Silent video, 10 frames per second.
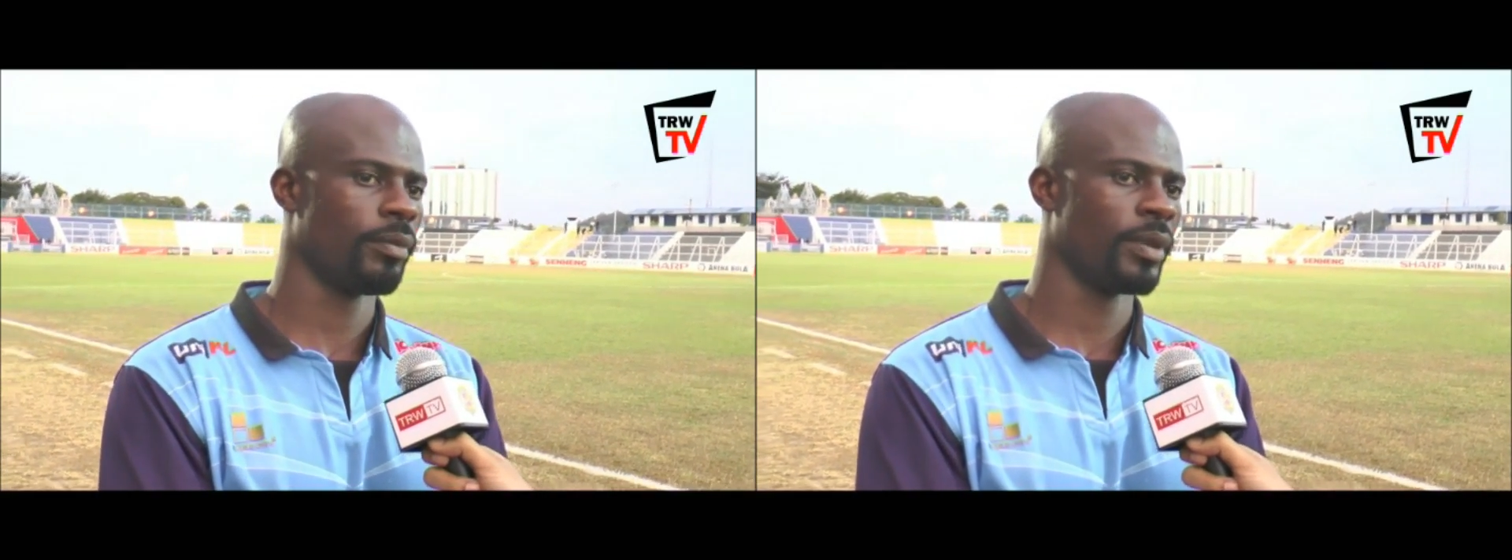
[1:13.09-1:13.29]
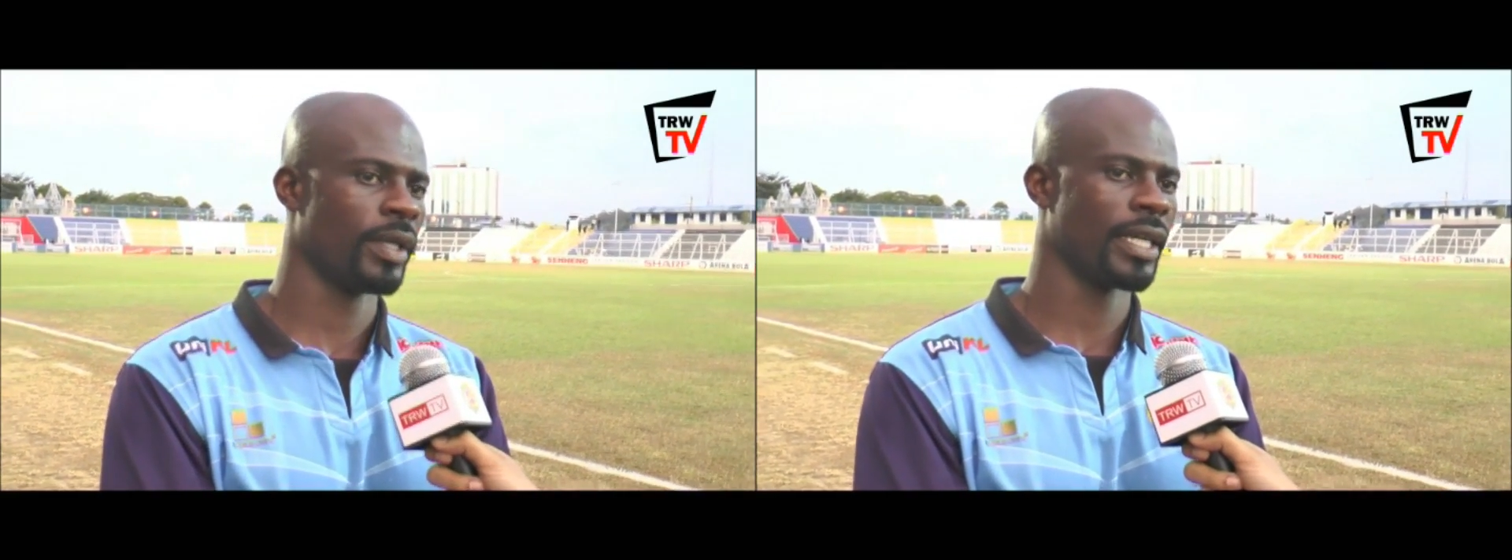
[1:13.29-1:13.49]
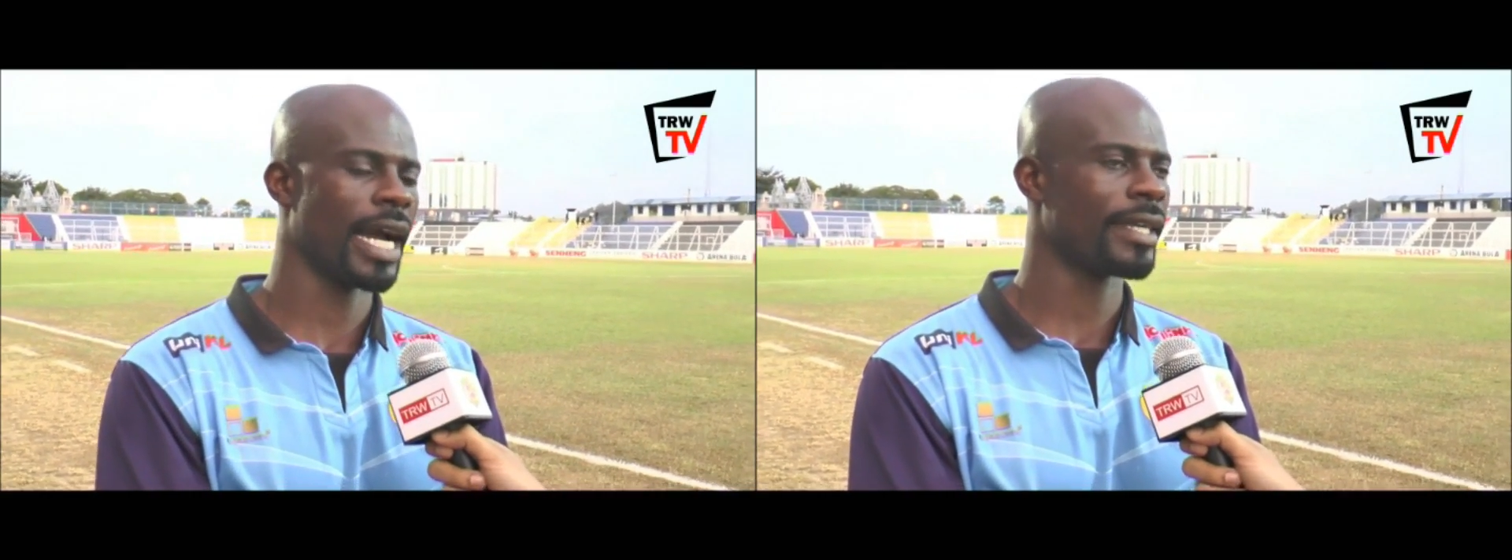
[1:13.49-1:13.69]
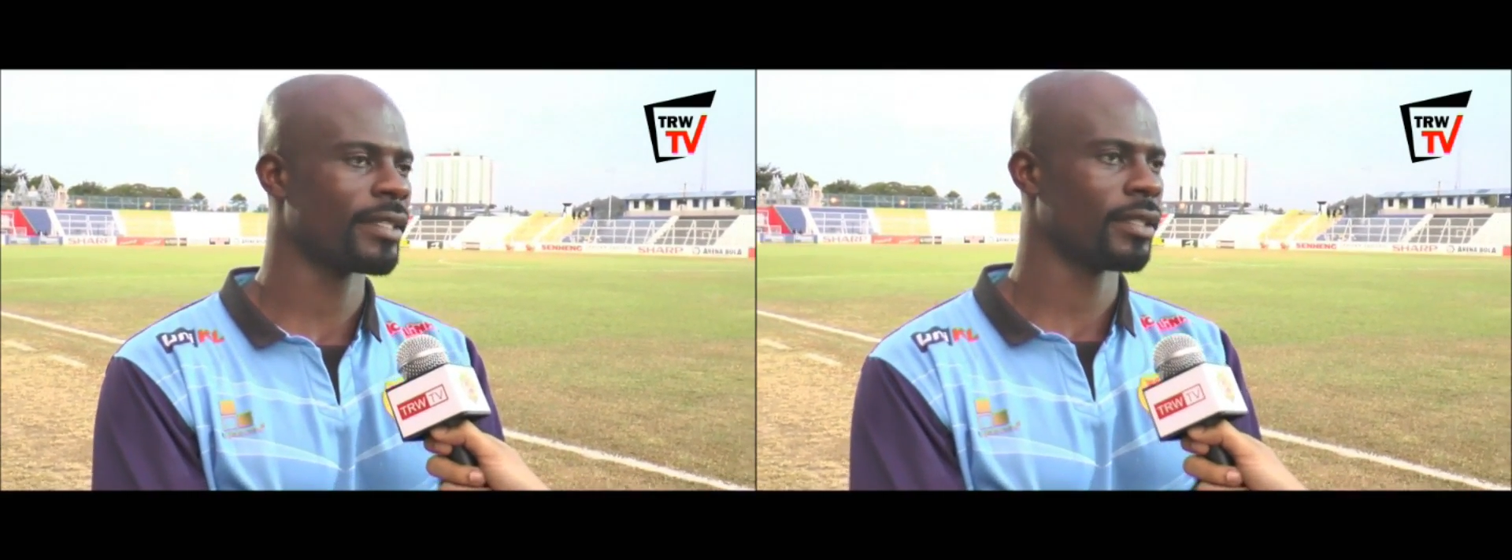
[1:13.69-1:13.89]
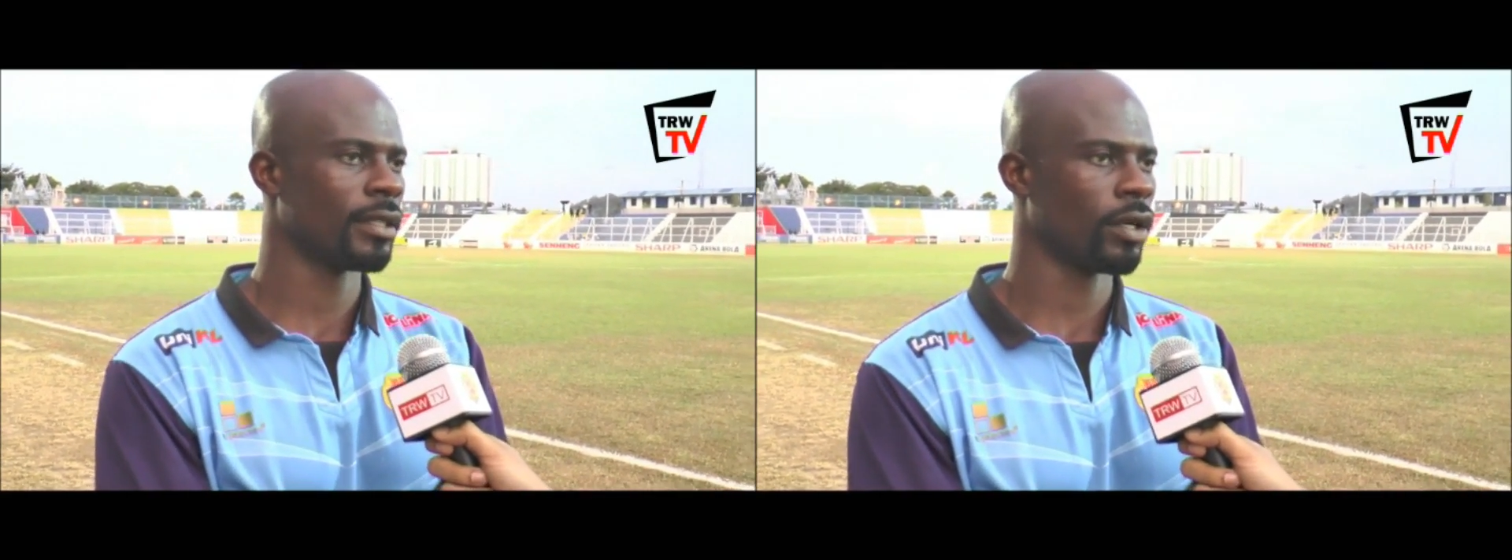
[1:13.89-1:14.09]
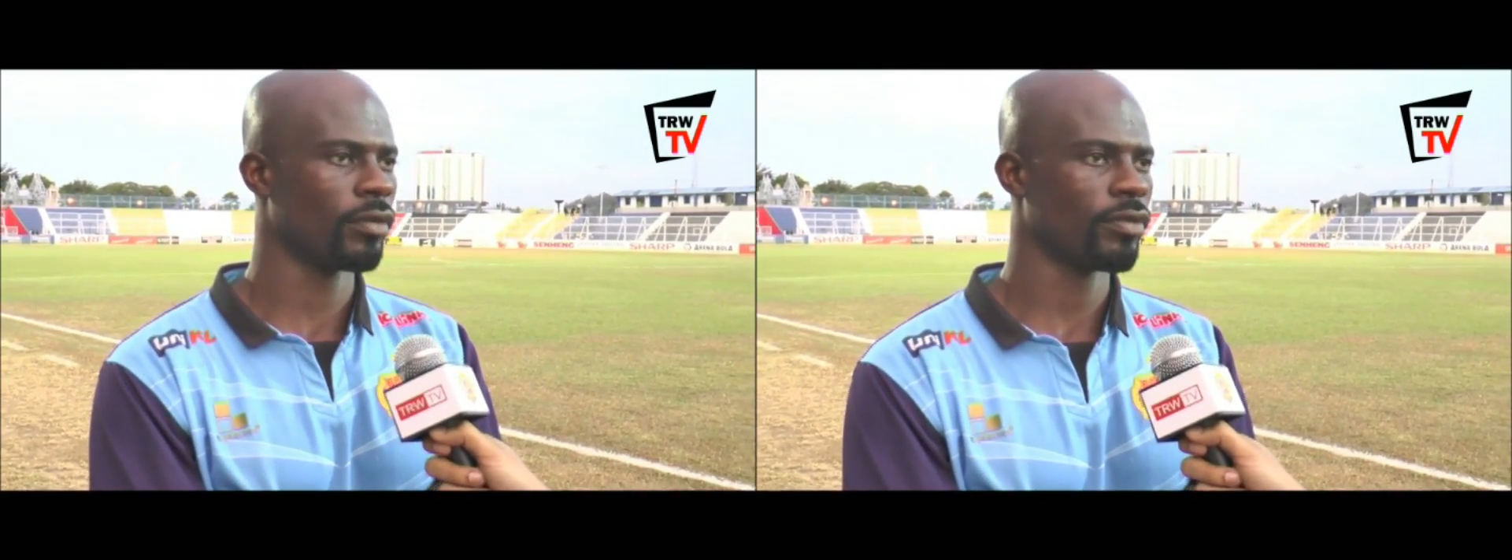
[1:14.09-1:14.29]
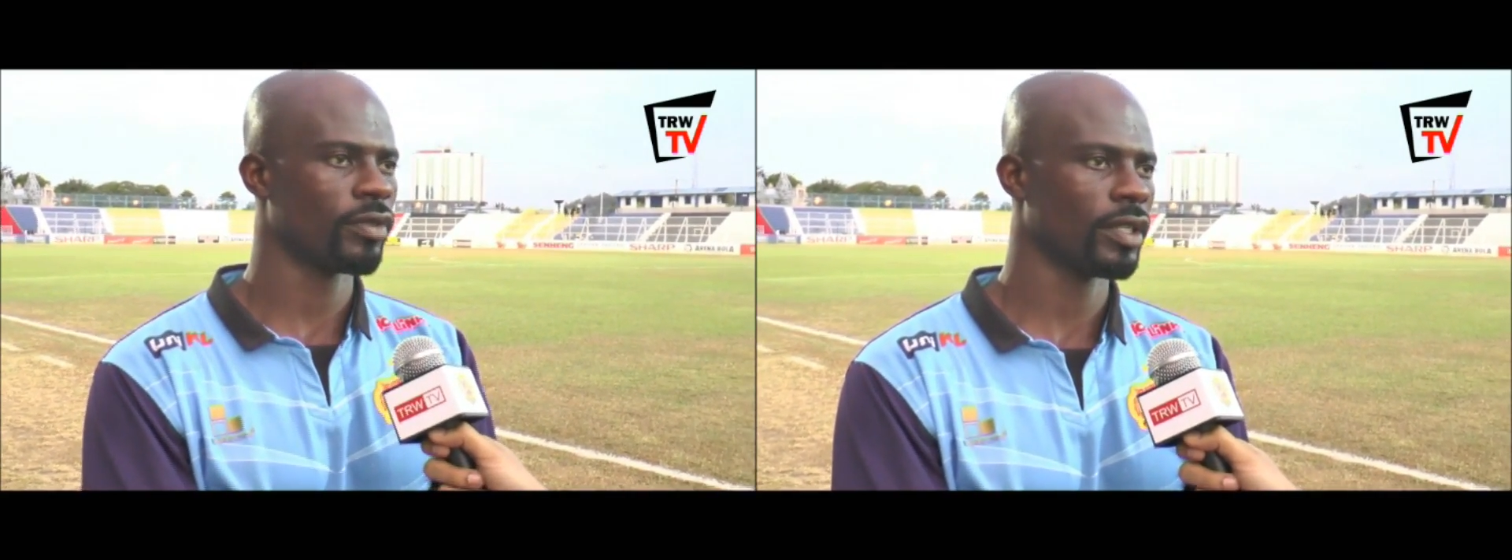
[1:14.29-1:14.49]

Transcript: being guided enough,